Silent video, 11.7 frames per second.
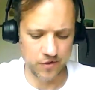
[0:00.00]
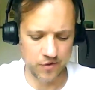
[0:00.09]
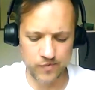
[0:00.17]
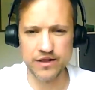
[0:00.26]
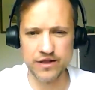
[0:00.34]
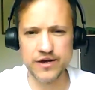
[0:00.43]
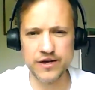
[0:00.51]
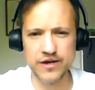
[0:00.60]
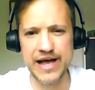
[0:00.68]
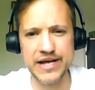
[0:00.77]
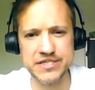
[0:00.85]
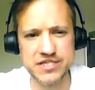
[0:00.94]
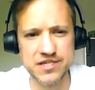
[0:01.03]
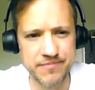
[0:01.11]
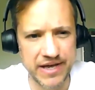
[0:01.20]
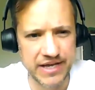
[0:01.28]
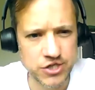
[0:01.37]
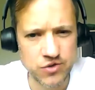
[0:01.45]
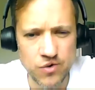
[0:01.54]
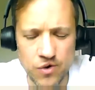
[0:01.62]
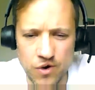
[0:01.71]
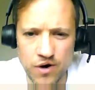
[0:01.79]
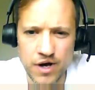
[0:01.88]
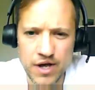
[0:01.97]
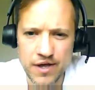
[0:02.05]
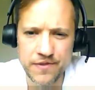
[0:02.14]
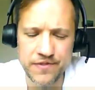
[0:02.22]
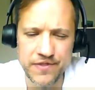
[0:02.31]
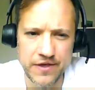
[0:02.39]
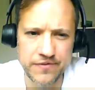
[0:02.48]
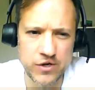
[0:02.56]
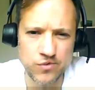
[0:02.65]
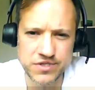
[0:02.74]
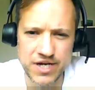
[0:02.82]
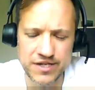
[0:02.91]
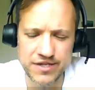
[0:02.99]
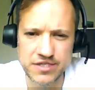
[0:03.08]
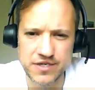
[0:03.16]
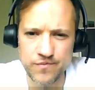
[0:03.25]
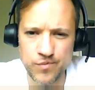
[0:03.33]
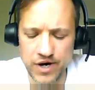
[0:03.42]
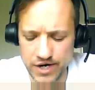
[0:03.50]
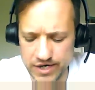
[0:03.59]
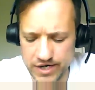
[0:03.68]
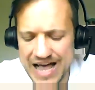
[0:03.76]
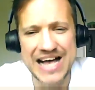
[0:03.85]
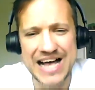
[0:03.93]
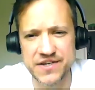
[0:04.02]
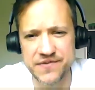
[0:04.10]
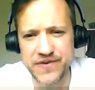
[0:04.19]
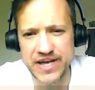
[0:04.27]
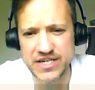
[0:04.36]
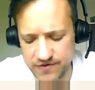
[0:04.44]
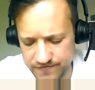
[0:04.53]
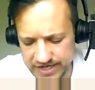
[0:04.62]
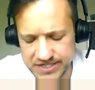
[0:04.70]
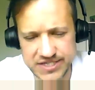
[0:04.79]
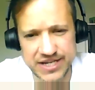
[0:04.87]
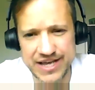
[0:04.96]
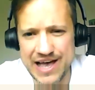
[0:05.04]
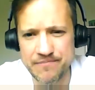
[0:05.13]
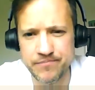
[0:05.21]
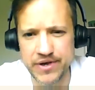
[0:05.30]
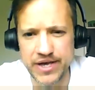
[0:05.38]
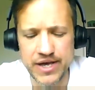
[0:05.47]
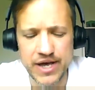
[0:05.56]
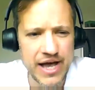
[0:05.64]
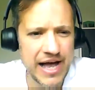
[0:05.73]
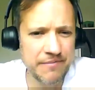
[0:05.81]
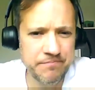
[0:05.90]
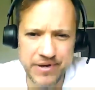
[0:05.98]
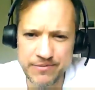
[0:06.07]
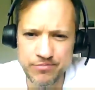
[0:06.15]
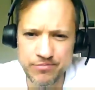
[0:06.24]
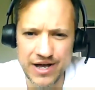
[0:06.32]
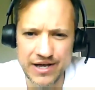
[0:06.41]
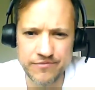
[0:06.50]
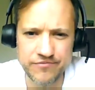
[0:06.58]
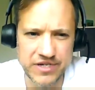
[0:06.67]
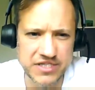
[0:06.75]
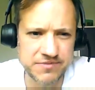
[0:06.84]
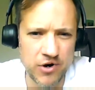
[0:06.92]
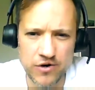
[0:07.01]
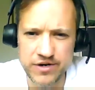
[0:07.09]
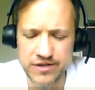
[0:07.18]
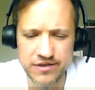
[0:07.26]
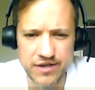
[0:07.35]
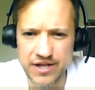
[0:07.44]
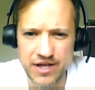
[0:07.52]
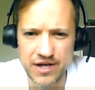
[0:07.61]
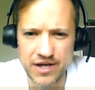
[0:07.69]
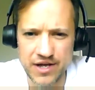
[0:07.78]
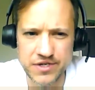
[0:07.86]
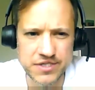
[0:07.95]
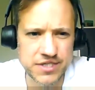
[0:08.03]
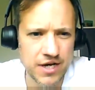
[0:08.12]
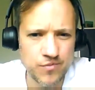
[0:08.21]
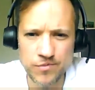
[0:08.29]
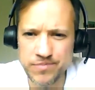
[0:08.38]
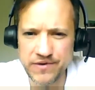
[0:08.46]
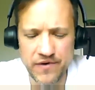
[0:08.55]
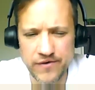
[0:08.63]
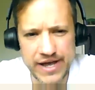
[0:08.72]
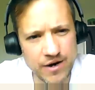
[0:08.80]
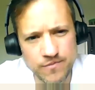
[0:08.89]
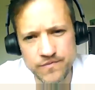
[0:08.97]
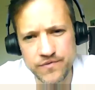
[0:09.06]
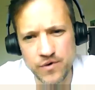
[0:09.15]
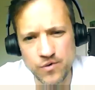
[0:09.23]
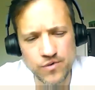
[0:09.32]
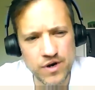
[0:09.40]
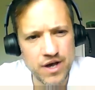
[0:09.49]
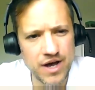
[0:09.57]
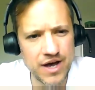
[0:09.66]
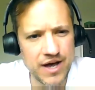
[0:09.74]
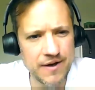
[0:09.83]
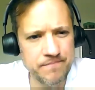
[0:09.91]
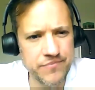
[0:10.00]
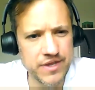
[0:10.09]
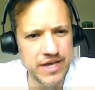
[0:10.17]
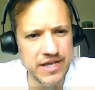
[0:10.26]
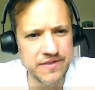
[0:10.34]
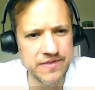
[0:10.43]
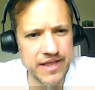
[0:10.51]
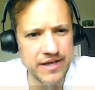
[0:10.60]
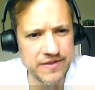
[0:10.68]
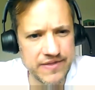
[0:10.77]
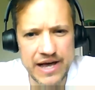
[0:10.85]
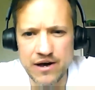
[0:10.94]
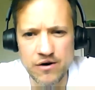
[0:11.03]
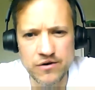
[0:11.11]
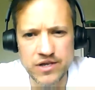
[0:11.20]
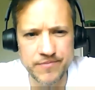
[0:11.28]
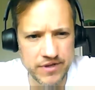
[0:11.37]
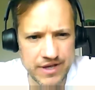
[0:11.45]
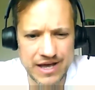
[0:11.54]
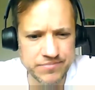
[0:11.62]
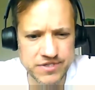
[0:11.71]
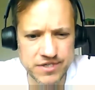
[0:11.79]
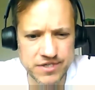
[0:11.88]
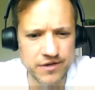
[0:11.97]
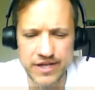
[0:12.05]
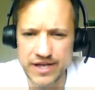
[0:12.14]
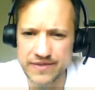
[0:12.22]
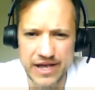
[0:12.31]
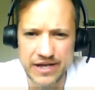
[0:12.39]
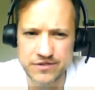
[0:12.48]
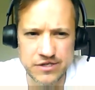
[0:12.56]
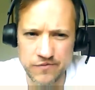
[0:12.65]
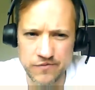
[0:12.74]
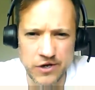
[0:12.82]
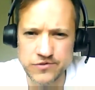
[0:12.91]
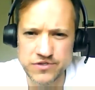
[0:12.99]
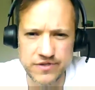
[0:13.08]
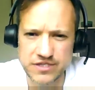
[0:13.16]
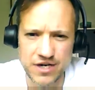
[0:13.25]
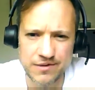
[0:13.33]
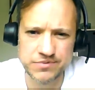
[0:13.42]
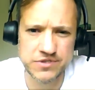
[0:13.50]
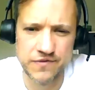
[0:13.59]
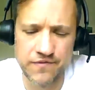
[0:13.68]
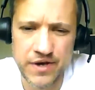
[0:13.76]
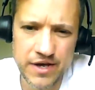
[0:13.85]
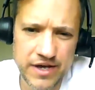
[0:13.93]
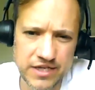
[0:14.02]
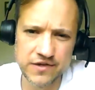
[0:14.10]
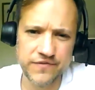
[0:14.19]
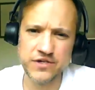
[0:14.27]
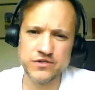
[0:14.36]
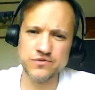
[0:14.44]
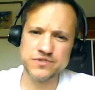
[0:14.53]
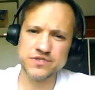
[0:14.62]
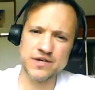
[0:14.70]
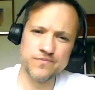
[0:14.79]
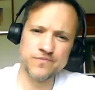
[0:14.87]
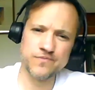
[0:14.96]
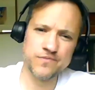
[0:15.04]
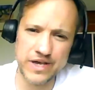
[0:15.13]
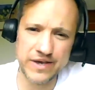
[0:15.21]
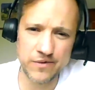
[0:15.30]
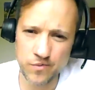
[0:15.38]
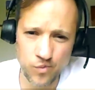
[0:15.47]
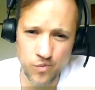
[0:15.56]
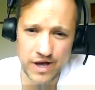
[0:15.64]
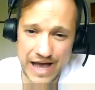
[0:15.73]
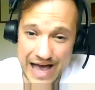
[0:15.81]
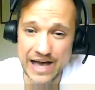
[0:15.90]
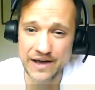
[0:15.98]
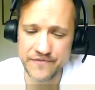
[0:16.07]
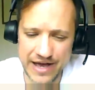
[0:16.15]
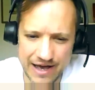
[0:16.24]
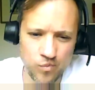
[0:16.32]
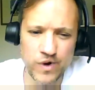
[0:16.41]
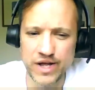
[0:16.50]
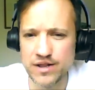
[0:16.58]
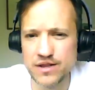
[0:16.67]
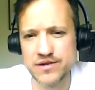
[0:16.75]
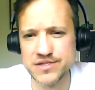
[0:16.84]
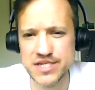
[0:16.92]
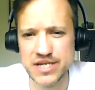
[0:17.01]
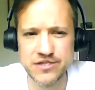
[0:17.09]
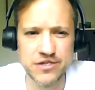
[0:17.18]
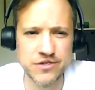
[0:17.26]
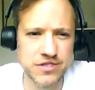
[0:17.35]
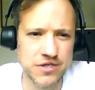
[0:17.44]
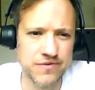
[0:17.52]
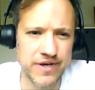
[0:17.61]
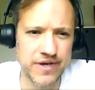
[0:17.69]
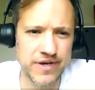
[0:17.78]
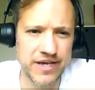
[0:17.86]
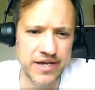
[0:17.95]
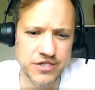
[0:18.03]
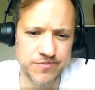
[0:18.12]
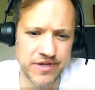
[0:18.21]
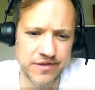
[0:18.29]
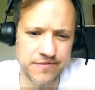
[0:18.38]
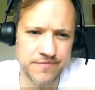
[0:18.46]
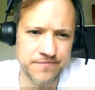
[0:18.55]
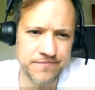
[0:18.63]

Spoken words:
that we are looking at is to make sure that the alternative works as effectively as it can be. And people like Rees-Mogg and others will be very helpful in that argument, absolutely. And that, those are the types of individuals that we have and will continue to engage with.